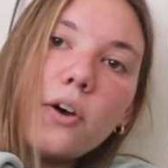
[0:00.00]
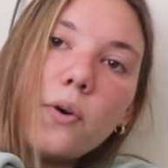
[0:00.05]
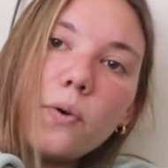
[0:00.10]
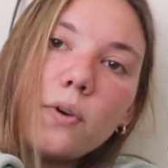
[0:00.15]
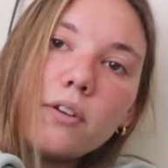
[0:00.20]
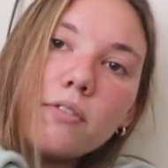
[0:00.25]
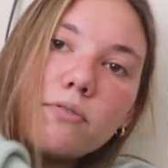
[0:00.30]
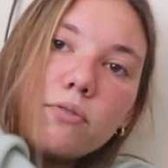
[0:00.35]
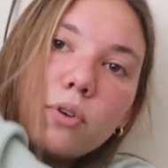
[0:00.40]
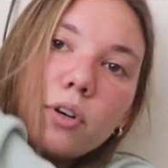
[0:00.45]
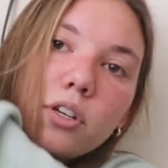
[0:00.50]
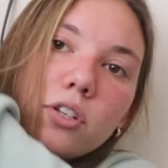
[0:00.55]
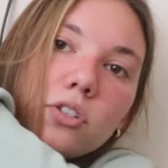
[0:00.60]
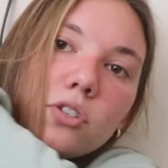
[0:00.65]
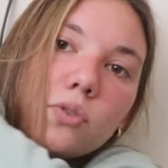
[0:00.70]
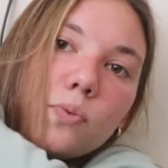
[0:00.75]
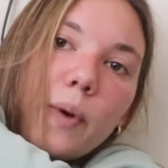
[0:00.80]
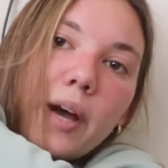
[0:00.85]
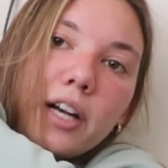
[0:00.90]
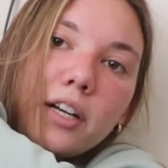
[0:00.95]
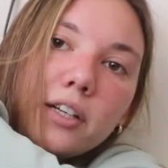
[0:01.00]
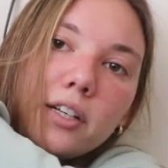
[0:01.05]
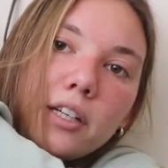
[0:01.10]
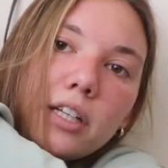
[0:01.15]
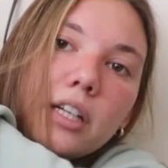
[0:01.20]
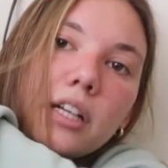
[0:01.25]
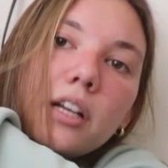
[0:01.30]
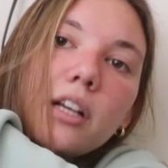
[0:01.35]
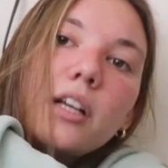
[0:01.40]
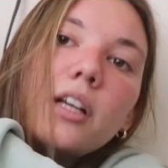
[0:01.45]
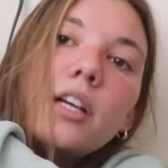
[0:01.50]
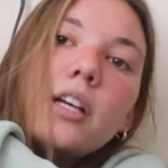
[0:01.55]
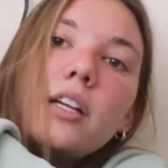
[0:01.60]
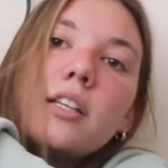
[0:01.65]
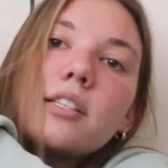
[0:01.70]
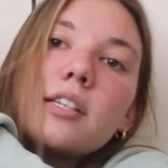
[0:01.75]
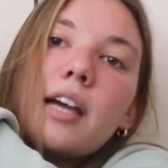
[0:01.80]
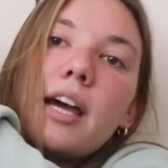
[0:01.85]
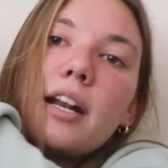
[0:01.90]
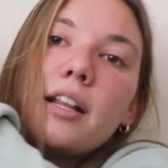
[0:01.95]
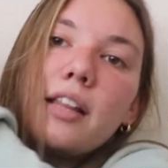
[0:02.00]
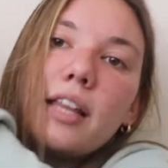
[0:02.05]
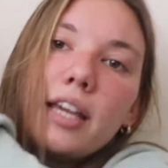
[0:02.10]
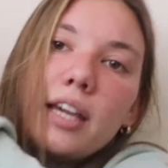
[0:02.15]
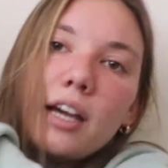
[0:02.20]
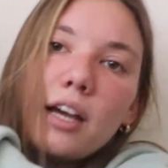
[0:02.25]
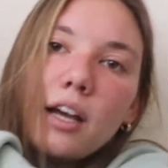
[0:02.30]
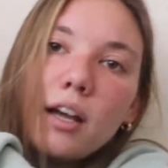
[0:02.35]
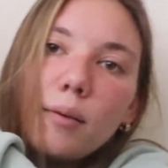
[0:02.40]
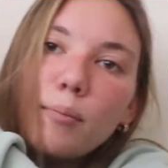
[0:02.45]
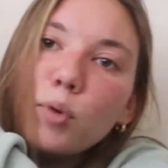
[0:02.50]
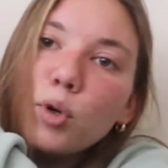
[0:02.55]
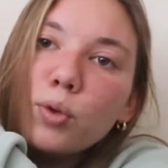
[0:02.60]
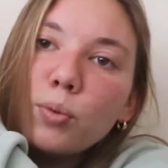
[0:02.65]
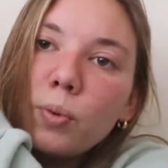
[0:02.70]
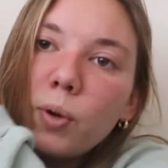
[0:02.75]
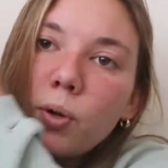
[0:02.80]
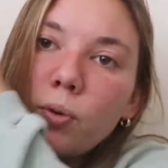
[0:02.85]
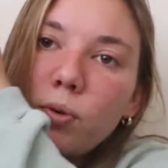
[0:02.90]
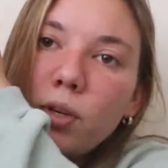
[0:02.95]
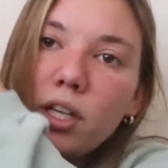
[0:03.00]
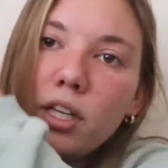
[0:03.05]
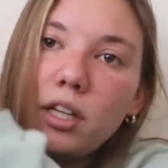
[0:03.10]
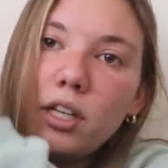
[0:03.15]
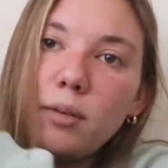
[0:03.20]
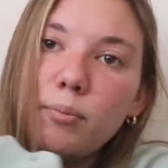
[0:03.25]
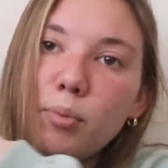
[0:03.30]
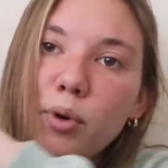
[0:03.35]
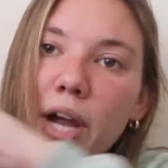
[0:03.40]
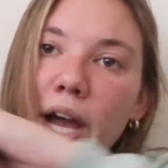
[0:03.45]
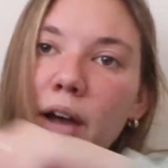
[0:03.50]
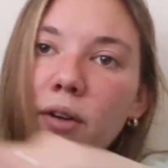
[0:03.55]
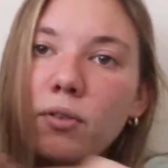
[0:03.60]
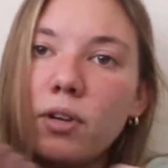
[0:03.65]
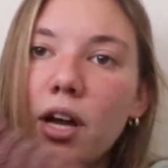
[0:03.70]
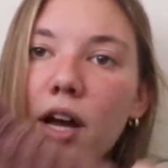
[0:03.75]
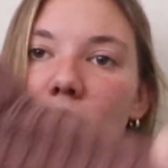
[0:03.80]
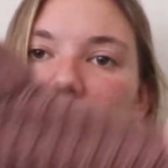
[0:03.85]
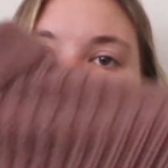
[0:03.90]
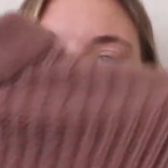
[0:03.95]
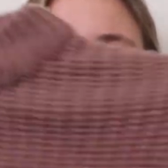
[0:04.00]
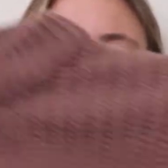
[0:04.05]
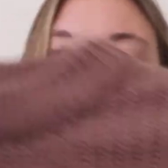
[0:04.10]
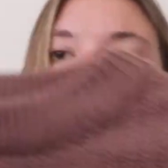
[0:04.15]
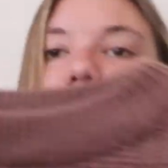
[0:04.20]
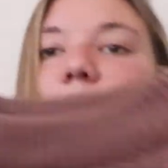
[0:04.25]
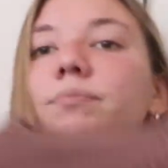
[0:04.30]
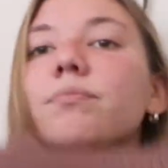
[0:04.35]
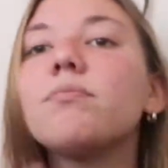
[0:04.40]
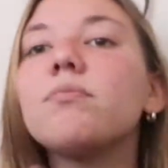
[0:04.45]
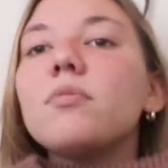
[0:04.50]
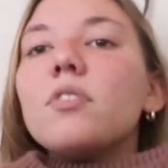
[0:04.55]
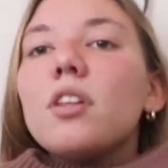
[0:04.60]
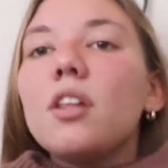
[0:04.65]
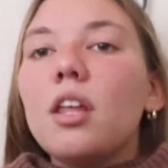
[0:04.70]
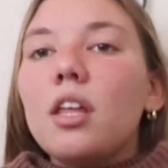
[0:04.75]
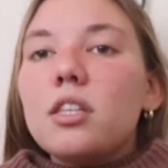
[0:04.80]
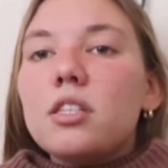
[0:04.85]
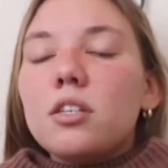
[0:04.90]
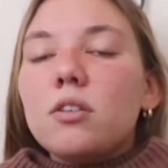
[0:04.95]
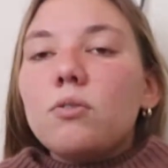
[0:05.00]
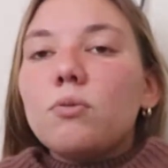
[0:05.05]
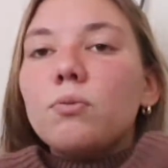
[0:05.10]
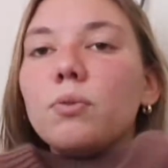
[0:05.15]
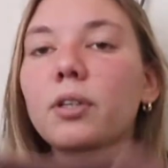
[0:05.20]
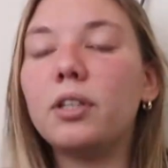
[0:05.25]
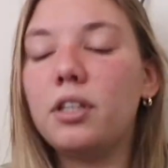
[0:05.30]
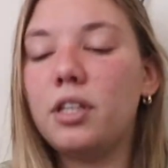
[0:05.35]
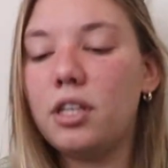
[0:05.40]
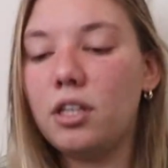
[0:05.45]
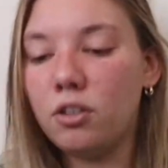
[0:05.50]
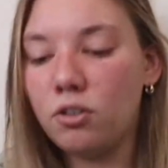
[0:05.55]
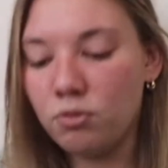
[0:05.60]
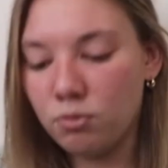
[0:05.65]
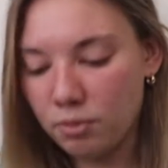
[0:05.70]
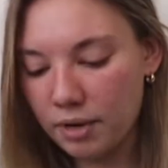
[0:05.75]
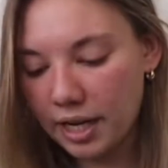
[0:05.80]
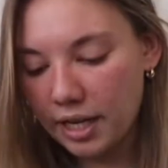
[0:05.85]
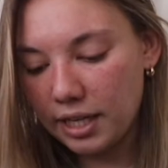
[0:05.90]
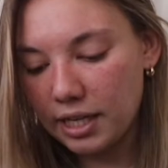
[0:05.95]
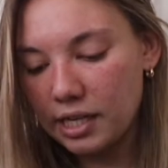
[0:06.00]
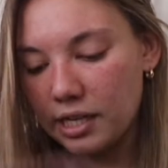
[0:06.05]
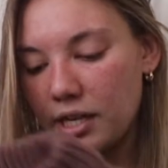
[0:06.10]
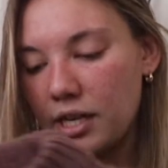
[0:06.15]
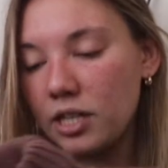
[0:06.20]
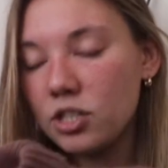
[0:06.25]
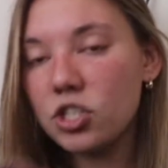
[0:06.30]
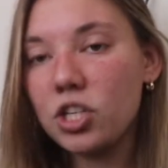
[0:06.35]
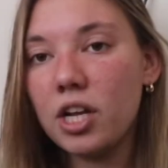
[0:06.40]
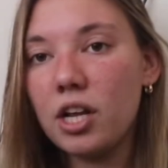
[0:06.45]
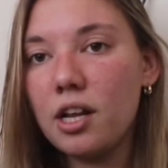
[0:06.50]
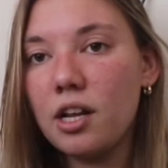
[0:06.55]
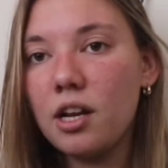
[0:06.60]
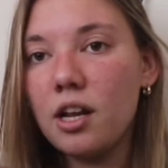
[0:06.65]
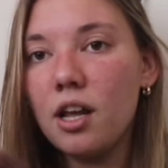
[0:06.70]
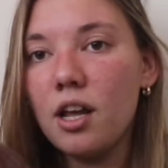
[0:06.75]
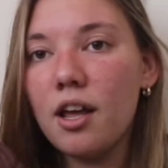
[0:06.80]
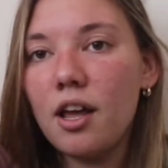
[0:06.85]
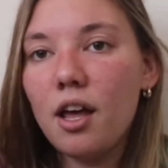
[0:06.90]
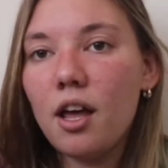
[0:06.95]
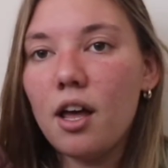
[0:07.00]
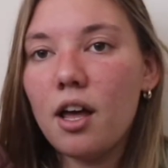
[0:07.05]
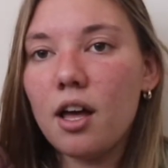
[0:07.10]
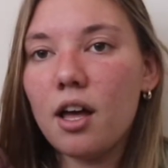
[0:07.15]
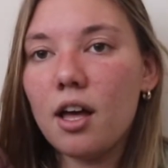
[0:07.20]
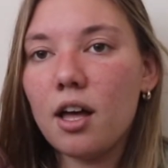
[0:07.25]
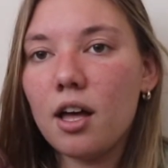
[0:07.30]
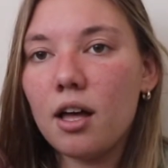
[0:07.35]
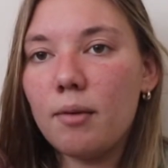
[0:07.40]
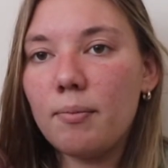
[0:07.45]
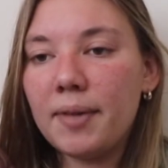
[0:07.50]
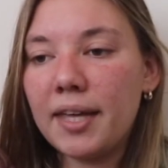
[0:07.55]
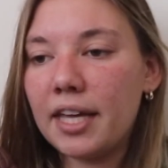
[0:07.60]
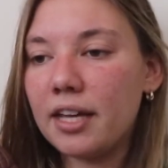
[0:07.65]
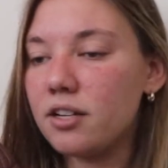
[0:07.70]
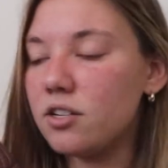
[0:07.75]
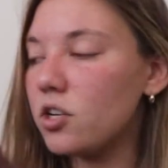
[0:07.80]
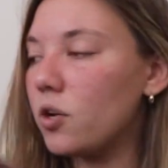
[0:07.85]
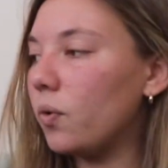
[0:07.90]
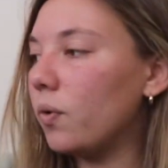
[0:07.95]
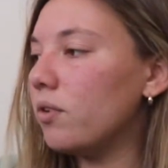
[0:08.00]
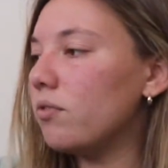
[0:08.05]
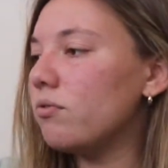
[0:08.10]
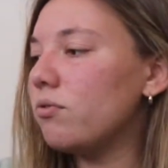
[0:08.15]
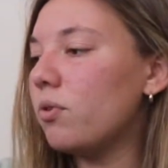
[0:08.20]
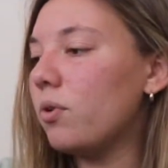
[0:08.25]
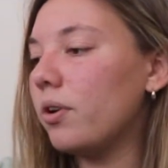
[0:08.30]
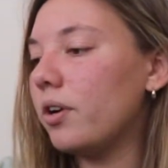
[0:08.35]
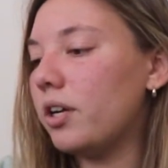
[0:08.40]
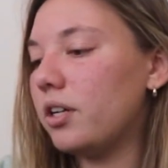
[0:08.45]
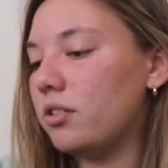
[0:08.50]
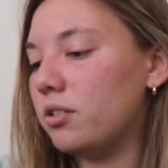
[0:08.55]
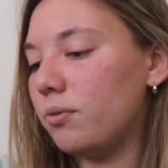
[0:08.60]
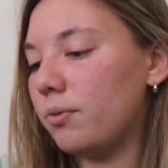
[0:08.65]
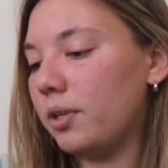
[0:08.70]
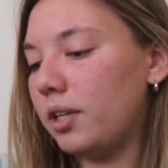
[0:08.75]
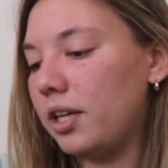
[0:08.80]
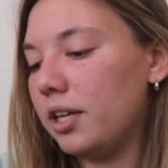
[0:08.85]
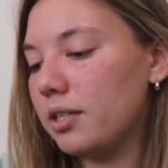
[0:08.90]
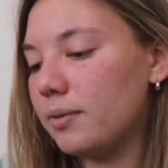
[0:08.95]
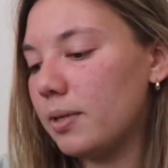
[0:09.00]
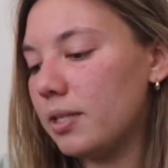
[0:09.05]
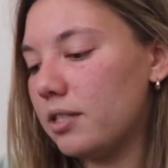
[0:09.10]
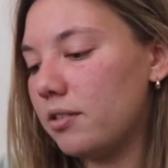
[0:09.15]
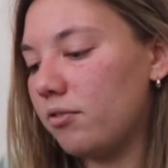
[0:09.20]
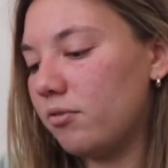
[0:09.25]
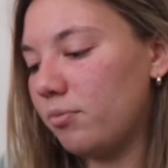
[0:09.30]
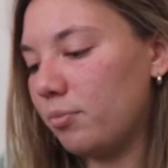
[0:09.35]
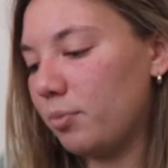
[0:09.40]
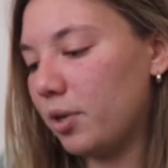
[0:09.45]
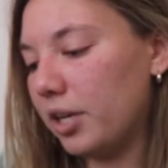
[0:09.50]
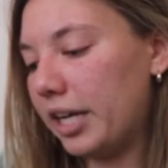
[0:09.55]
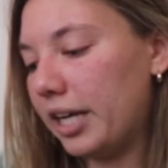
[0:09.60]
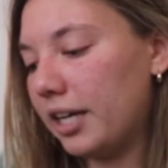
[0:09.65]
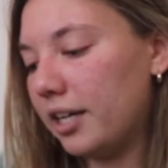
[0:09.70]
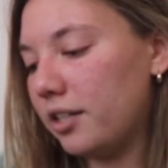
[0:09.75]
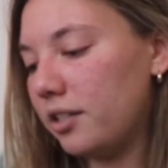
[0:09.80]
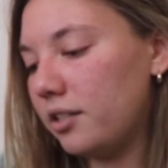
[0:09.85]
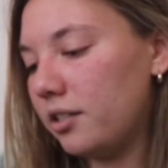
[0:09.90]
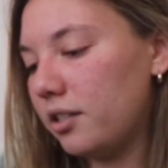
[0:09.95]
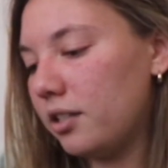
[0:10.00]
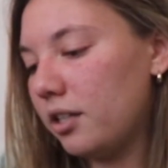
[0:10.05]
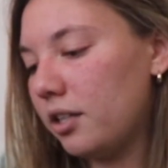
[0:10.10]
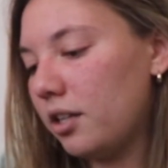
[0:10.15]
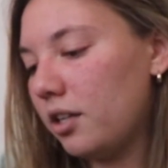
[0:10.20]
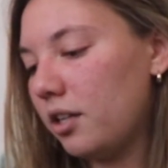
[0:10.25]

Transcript: Oakenfort sweater. It's kind of like a maroony brown color. It's in really great condition, um, and Oakenfort is a really expensive brand.